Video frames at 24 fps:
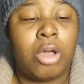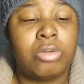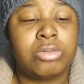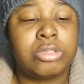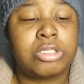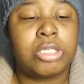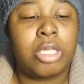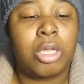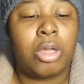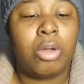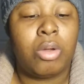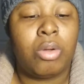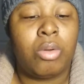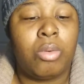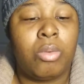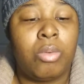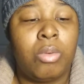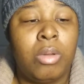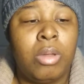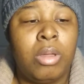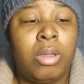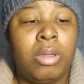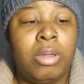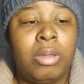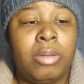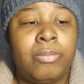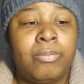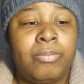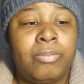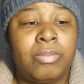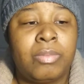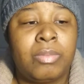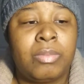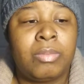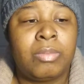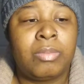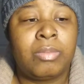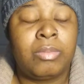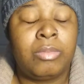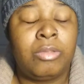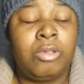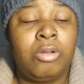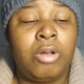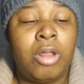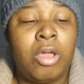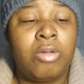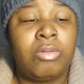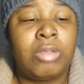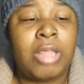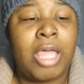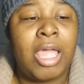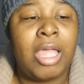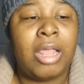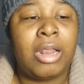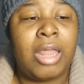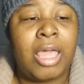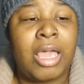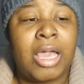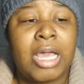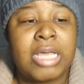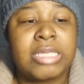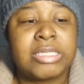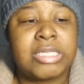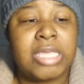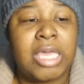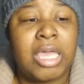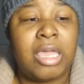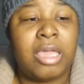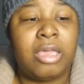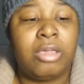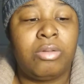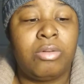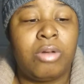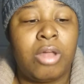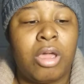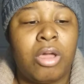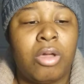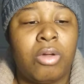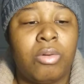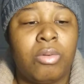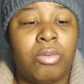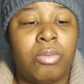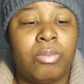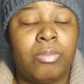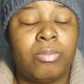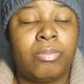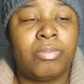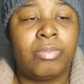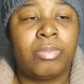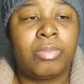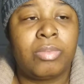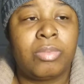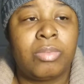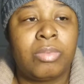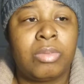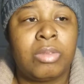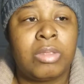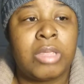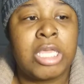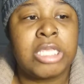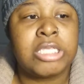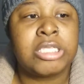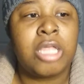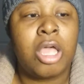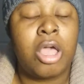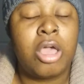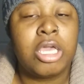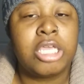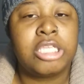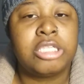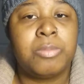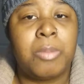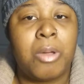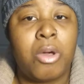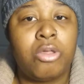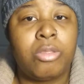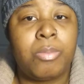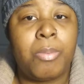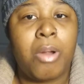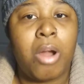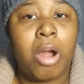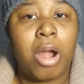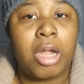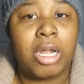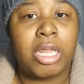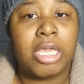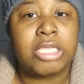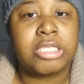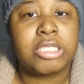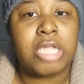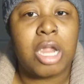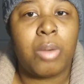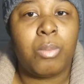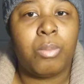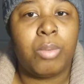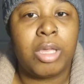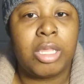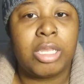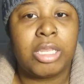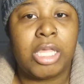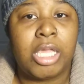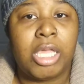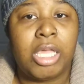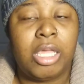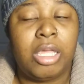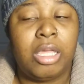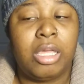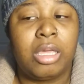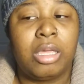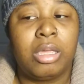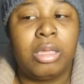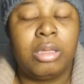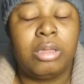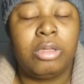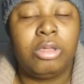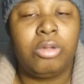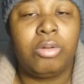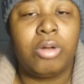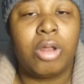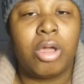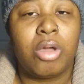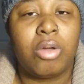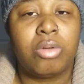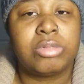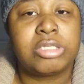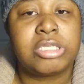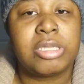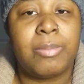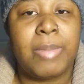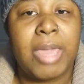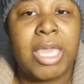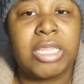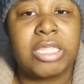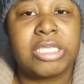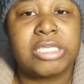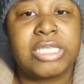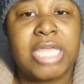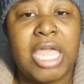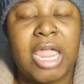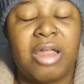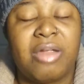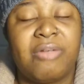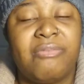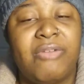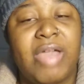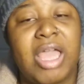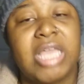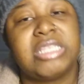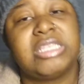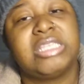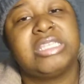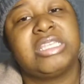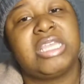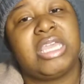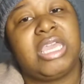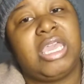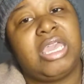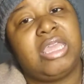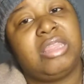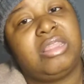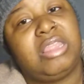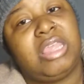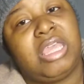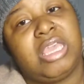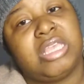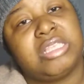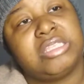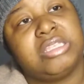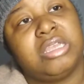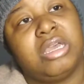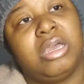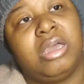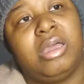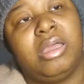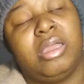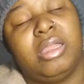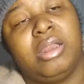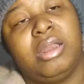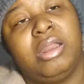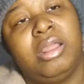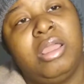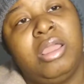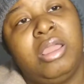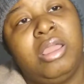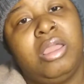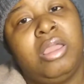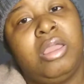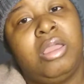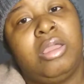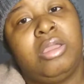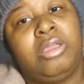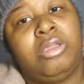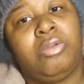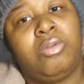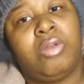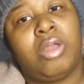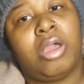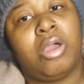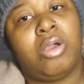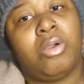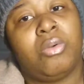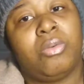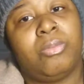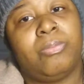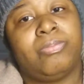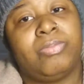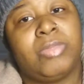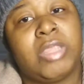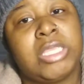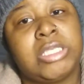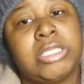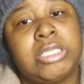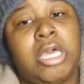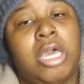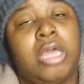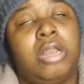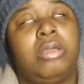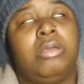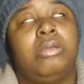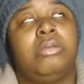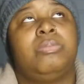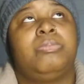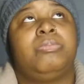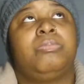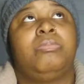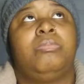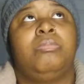So, like I said, as long as both parties are willing, to make the sacrifices and get things done, it's going to